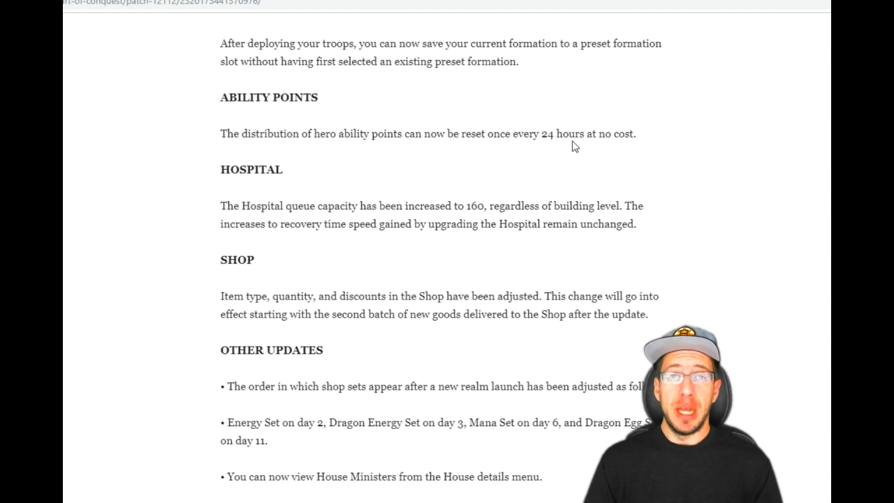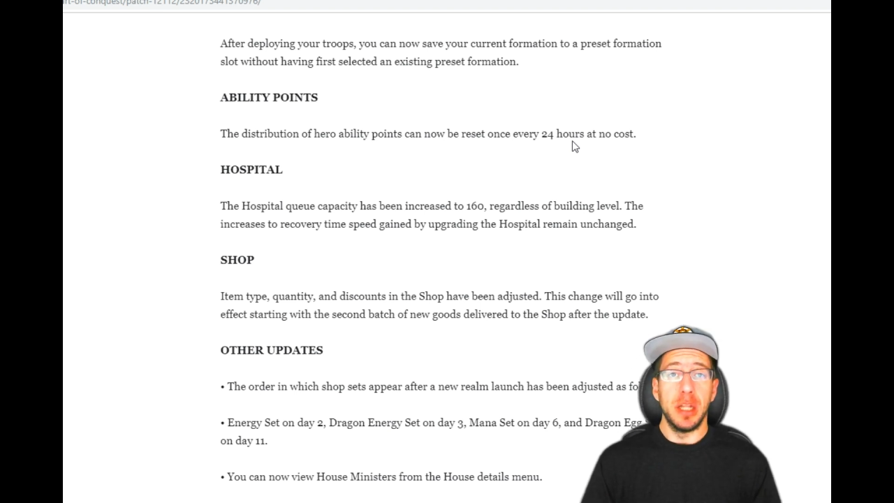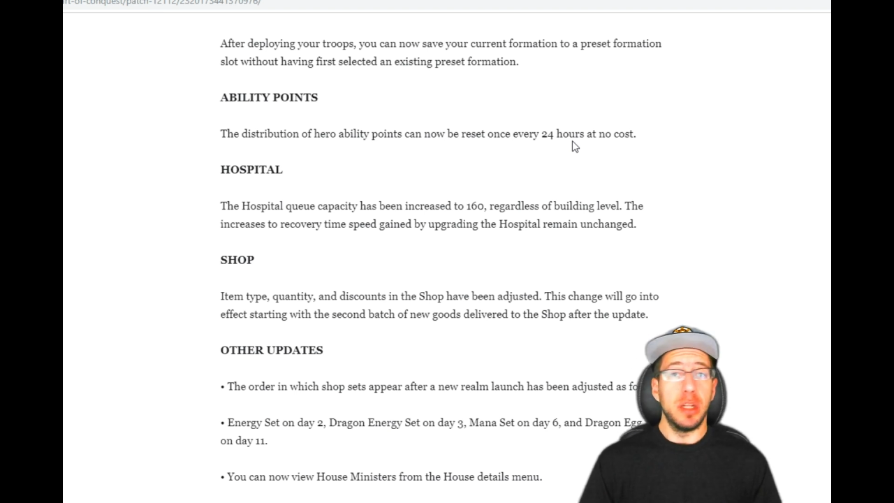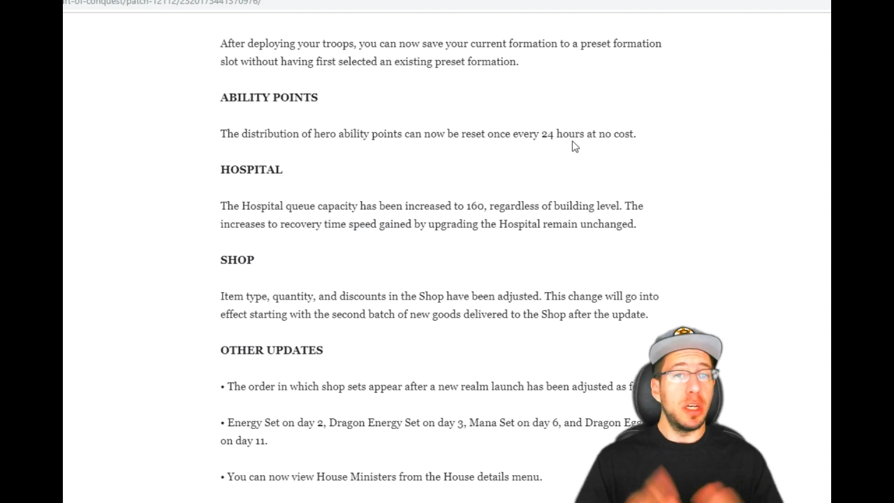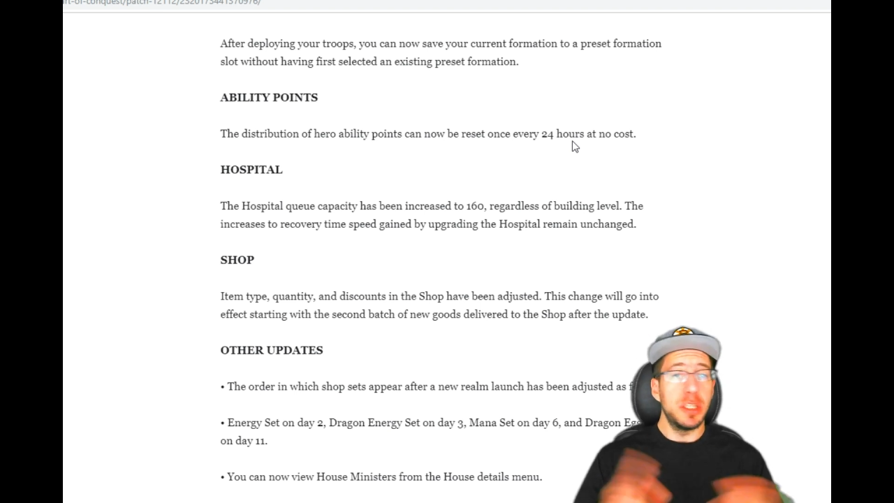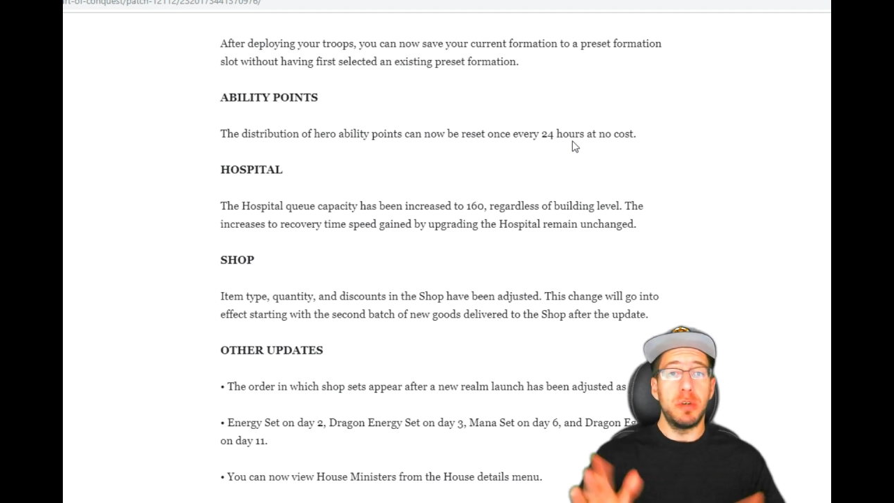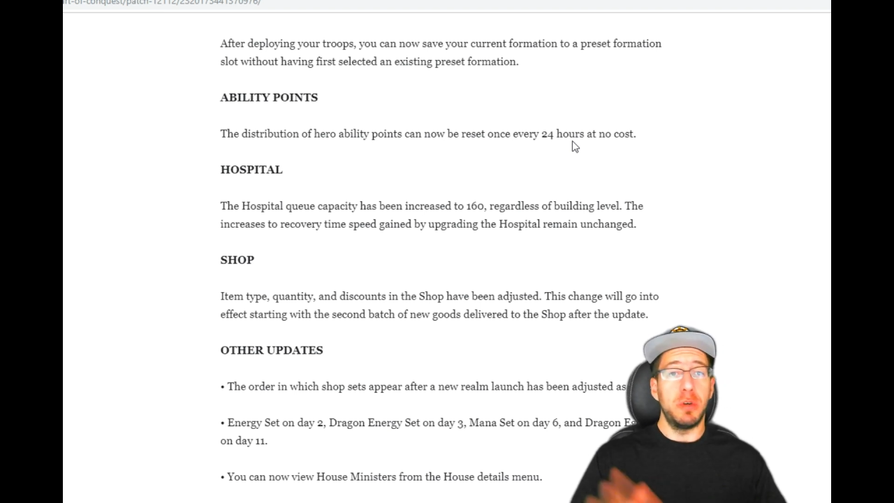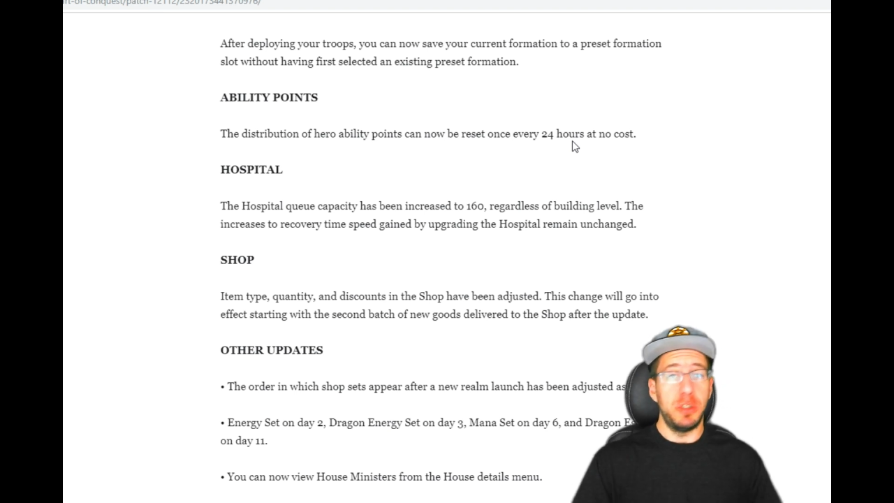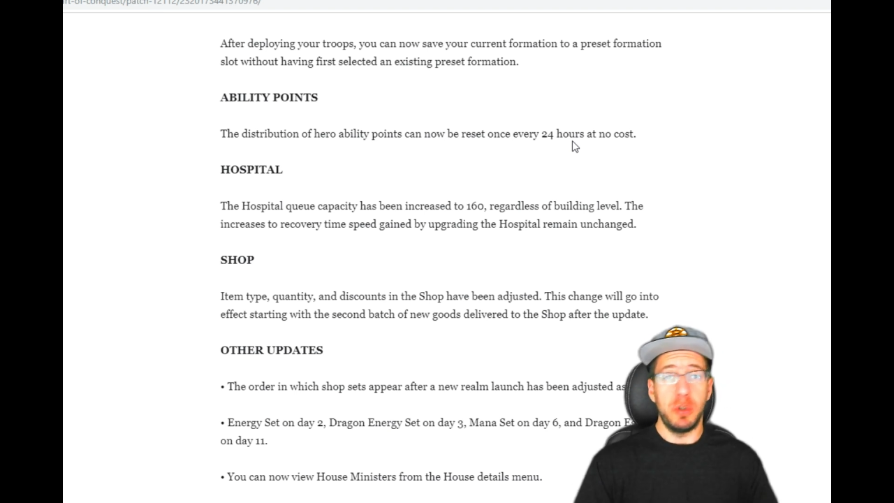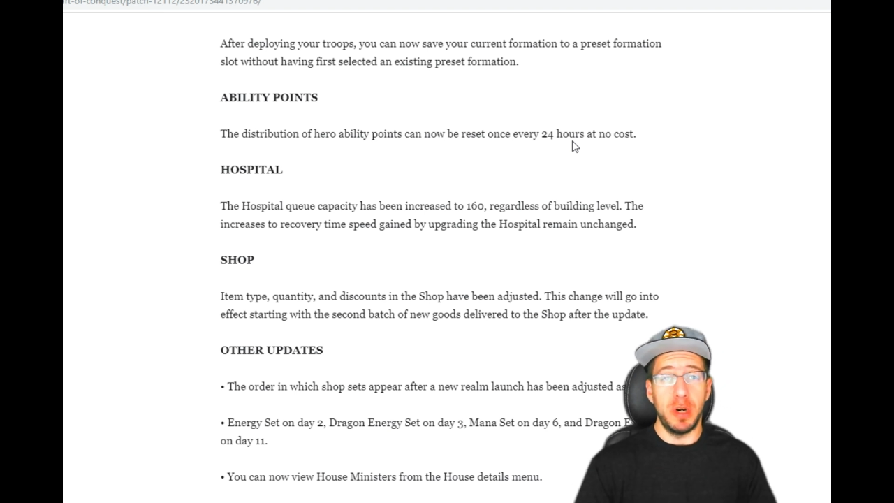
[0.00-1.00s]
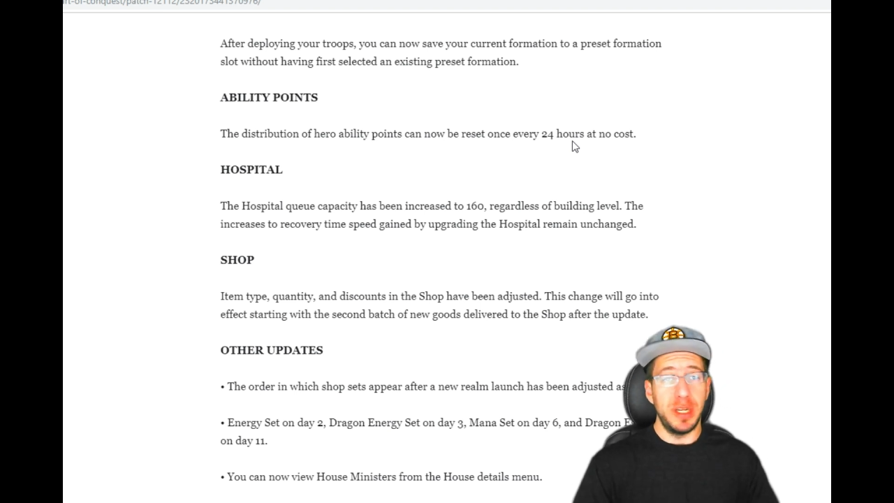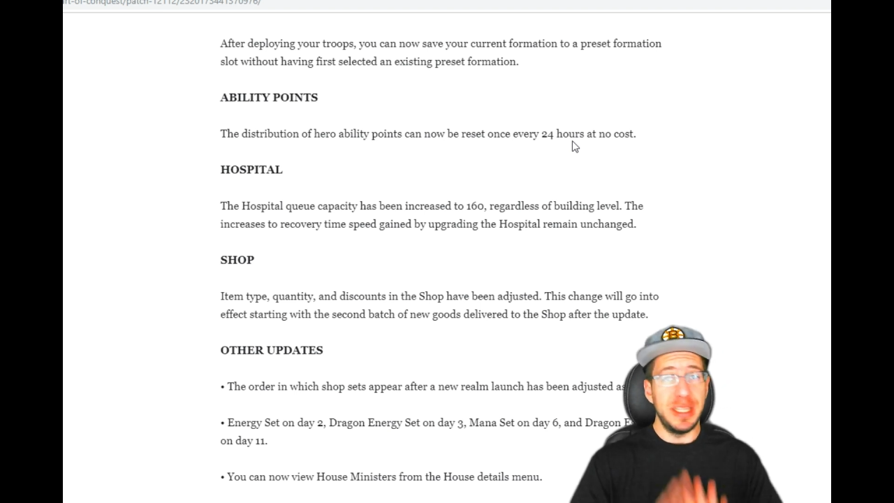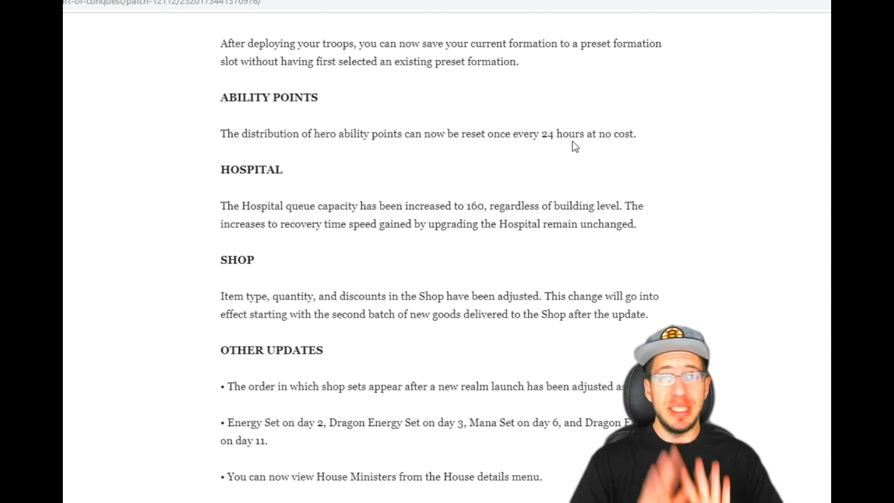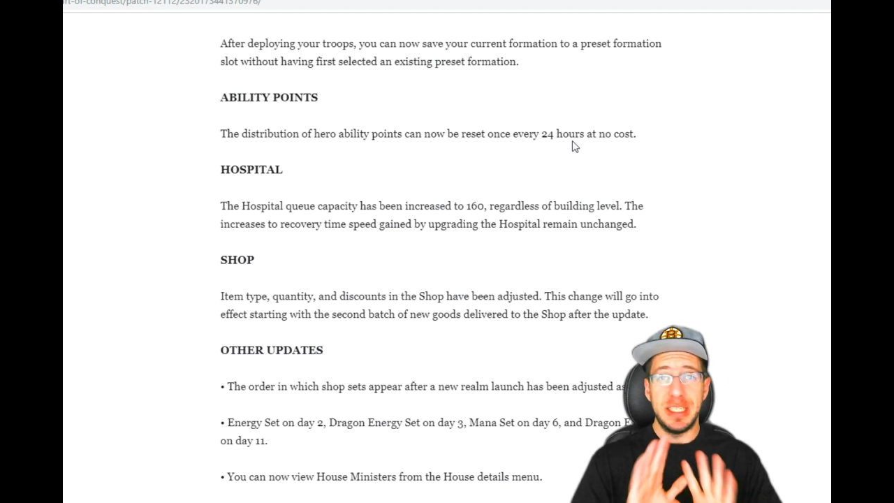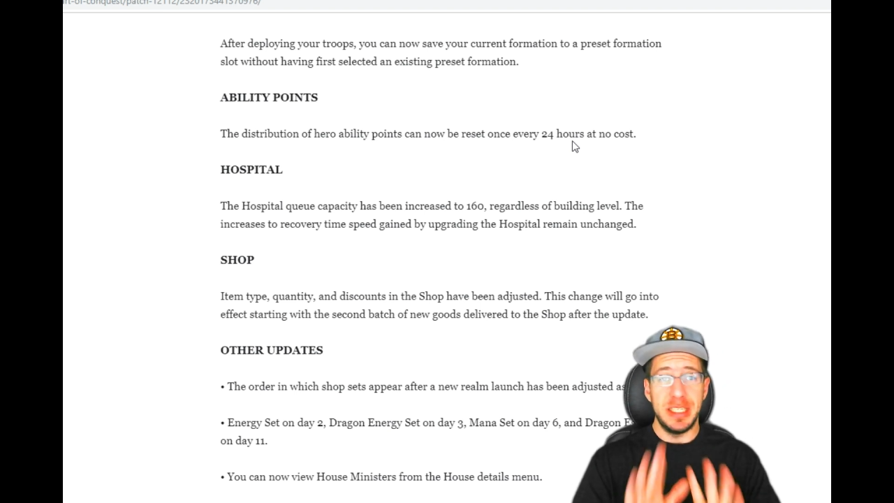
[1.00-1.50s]
Long story short,
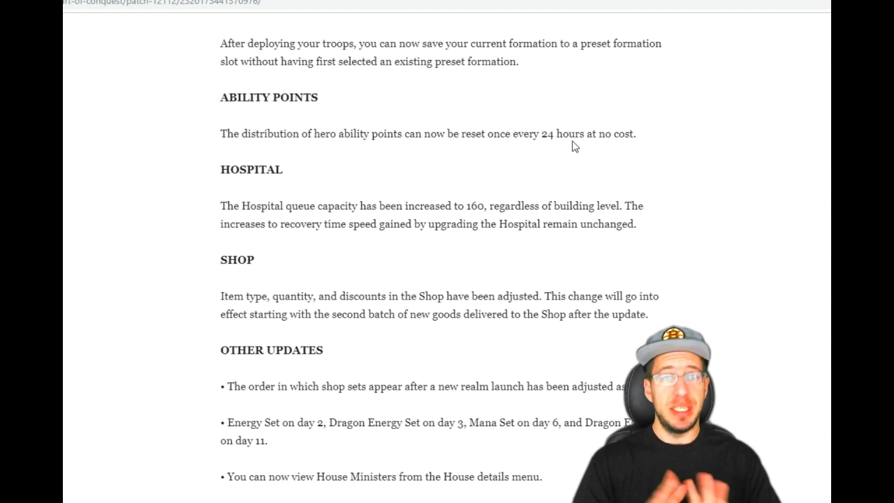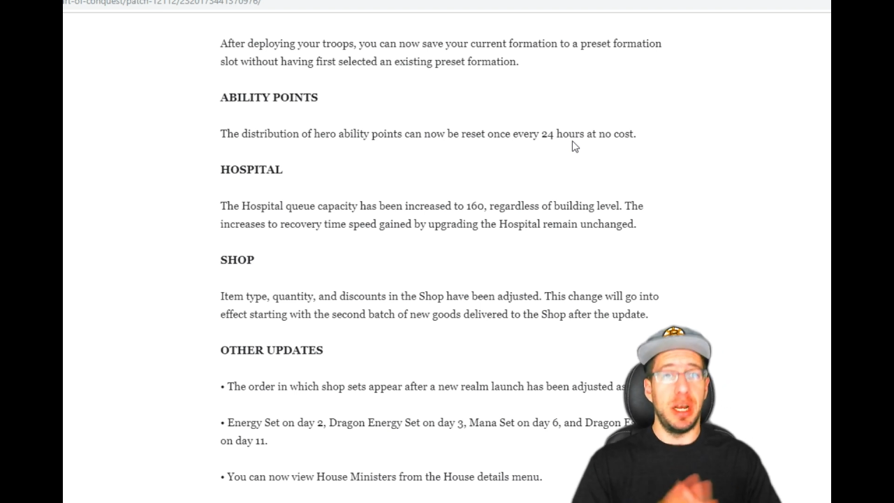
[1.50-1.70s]
this is